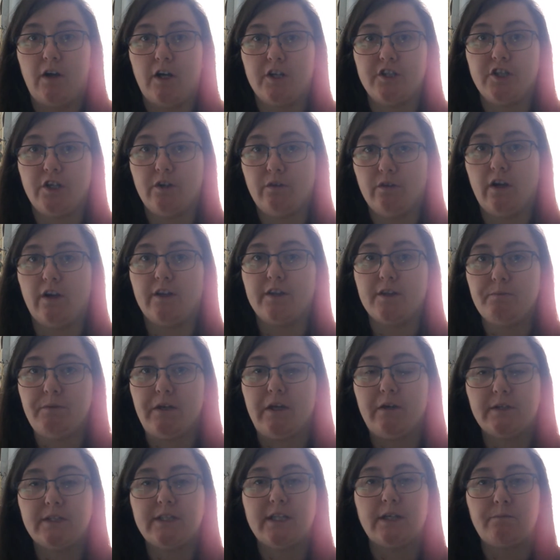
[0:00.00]
I do like the
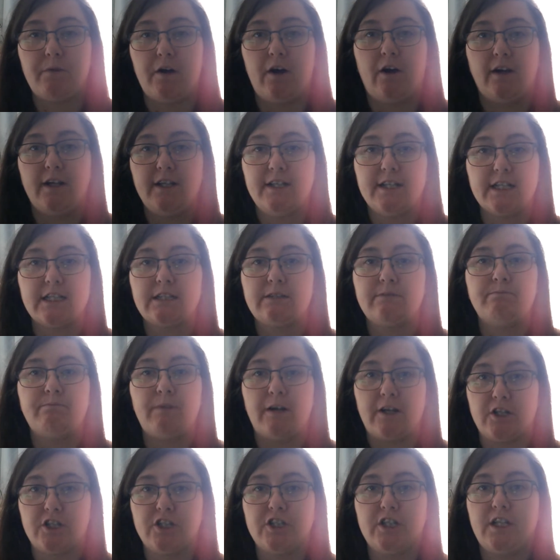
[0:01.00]
music behind it,
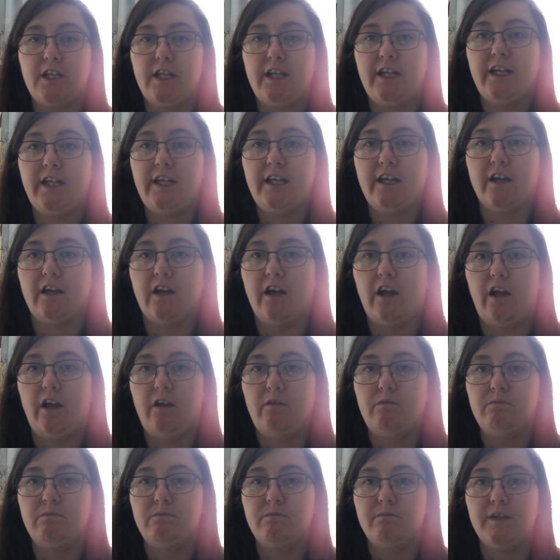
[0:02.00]
especially
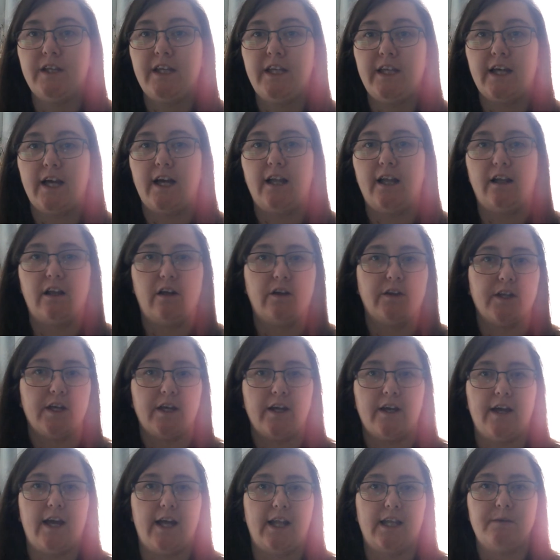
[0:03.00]
um, the uh,
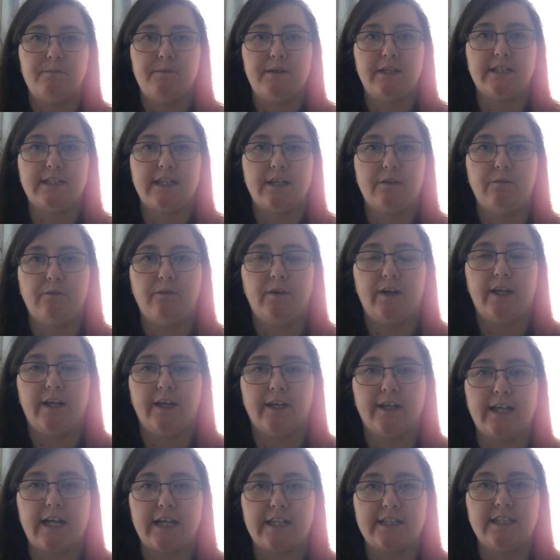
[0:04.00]
other elements that we're
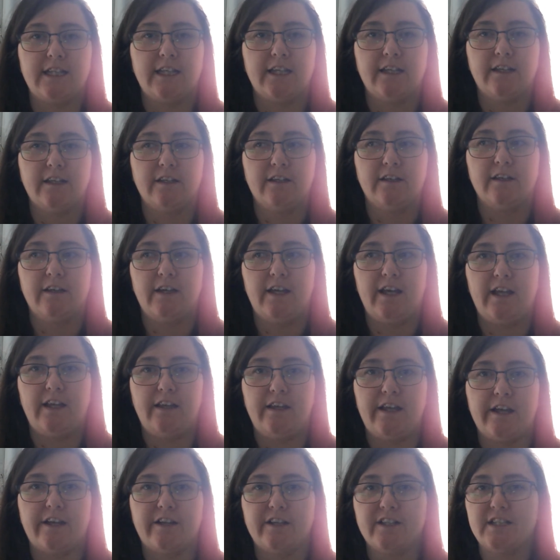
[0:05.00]
getting in
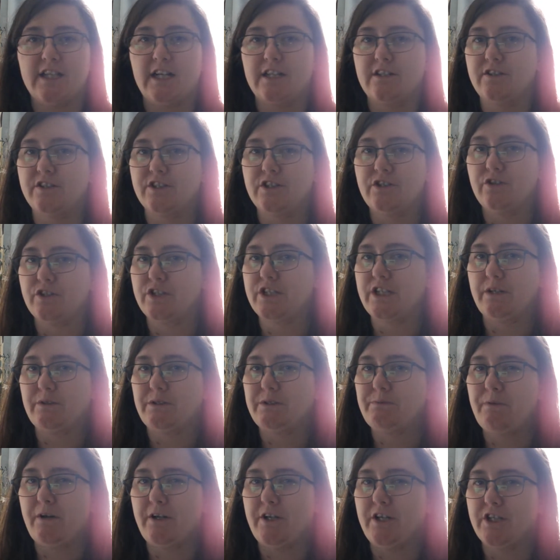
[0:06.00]
there, because that does not sound
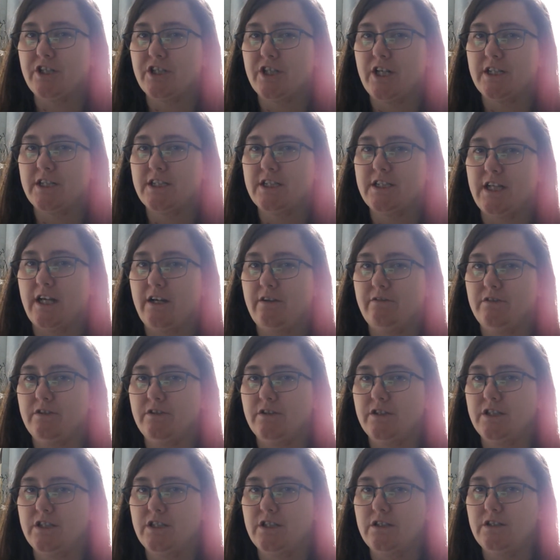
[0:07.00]
Spanish, that
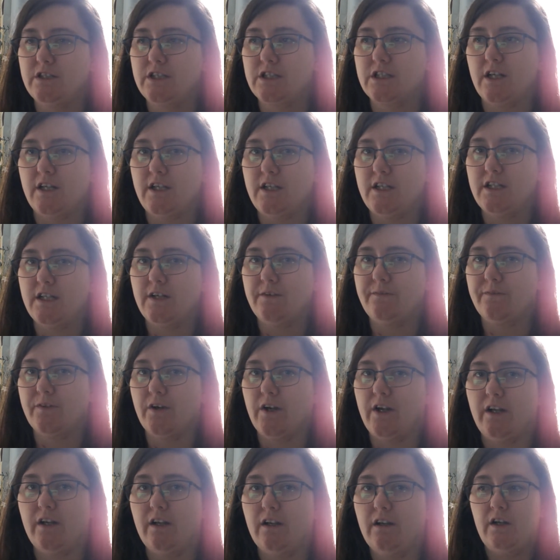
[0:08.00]
sounds slightly
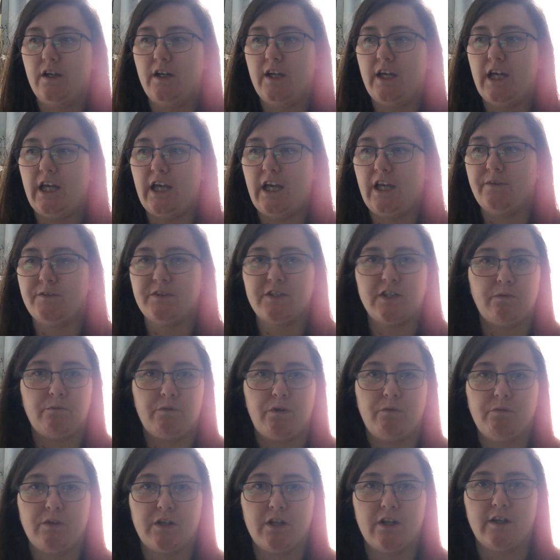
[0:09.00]
different. If
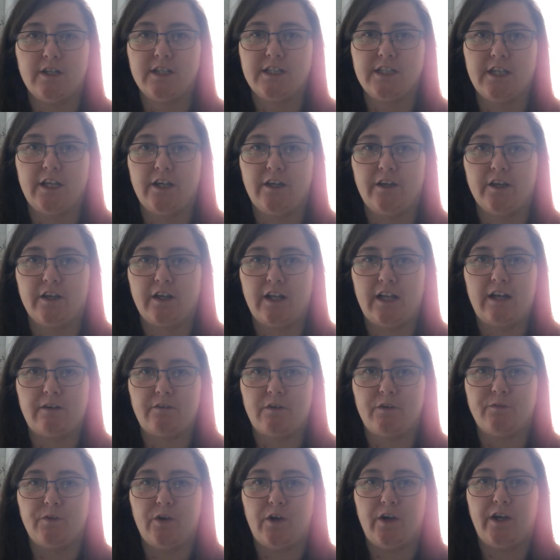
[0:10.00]
someone would like to
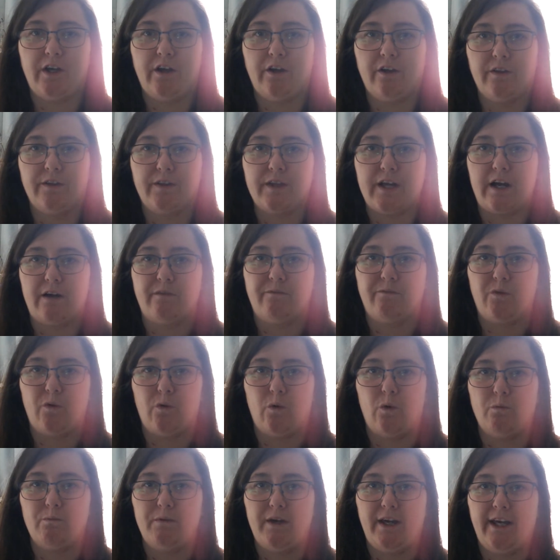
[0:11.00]
clarify that
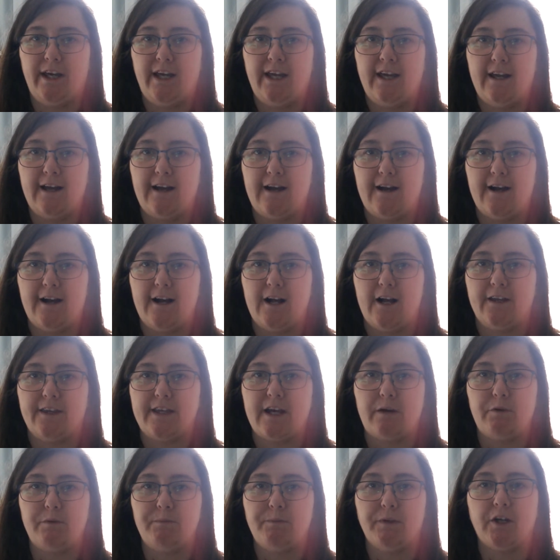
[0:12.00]
for me, uh,
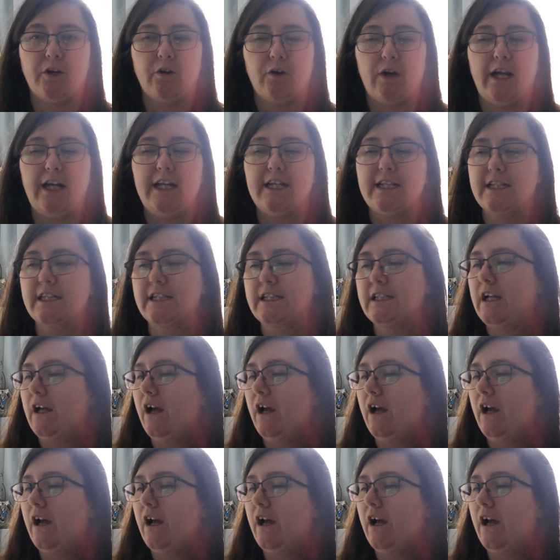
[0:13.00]
that would be great.